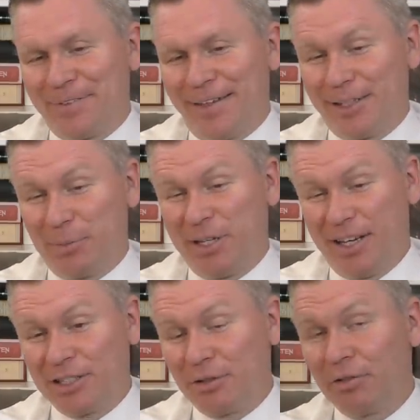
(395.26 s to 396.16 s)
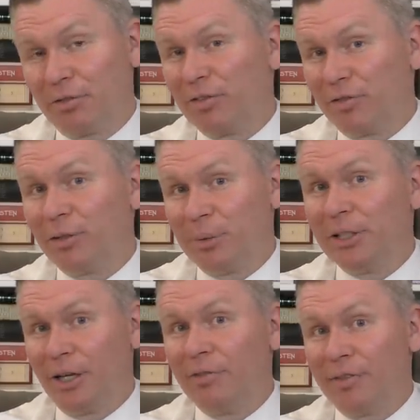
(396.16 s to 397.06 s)
it's because of the
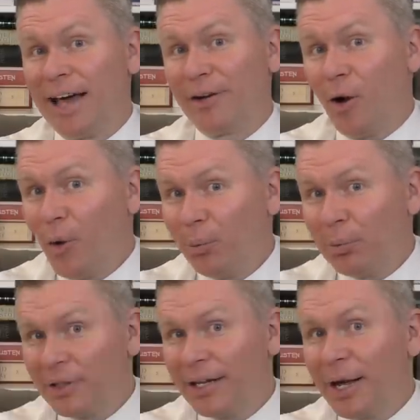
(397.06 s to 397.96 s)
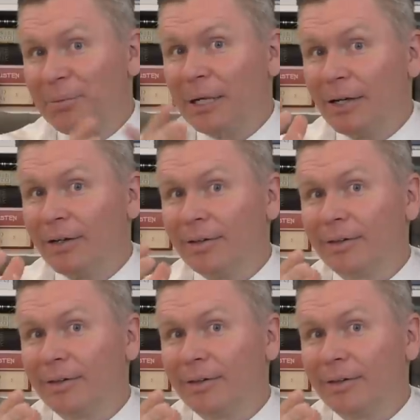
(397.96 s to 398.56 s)
fulfillment of that hope that I'm here.